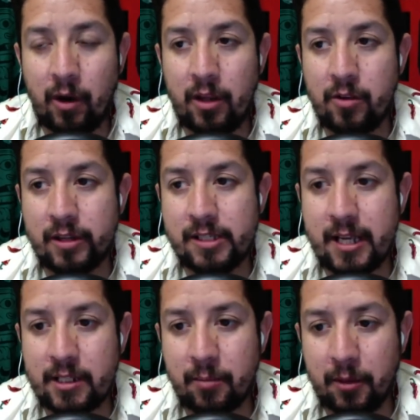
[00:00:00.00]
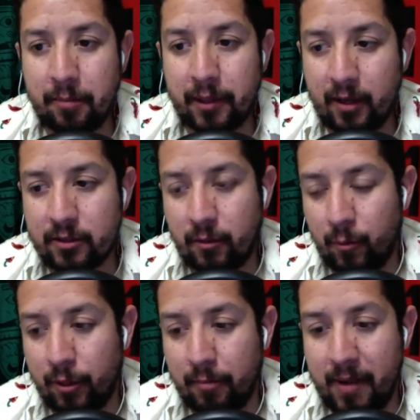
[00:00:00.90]
and you can say some of the players were
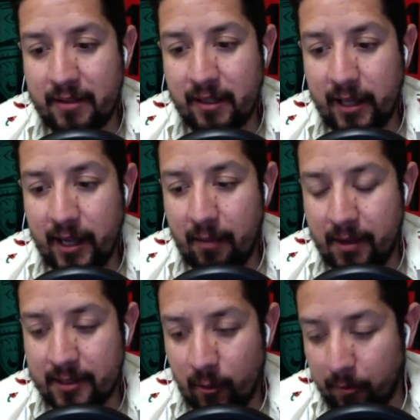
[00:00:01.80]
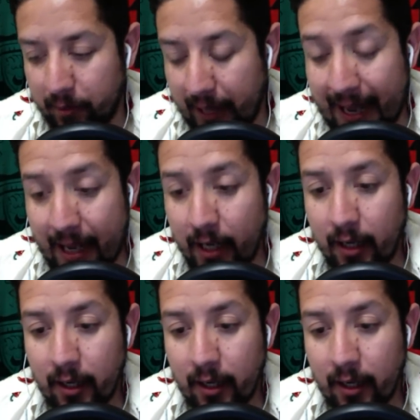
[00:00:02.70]
the best in Liga MX that were playing